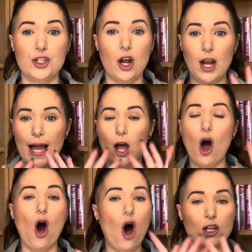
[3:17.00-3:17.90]
Like,
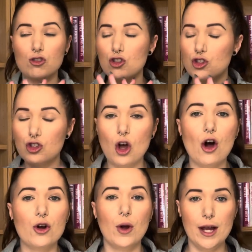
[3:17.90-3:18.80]

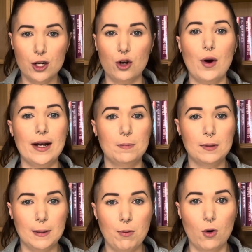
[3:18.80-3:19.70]
so
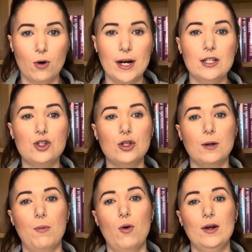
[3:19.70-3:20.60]
incredibly boring, to the
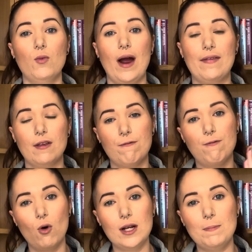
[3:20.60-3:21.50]
point where at the
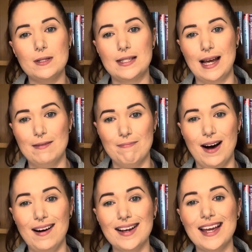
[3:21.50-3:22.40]
40%
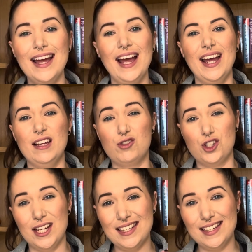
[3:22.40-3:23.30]
mark, if
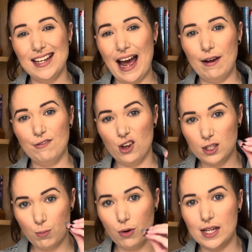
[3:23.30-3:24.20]
she didn't have those
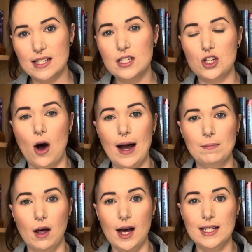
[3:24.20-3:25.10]
present
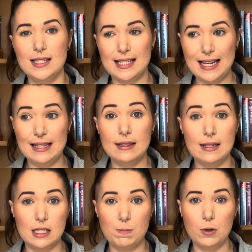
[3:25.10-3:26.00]
timelines in
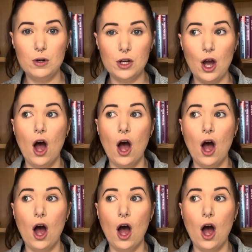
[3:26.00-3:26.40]
this book,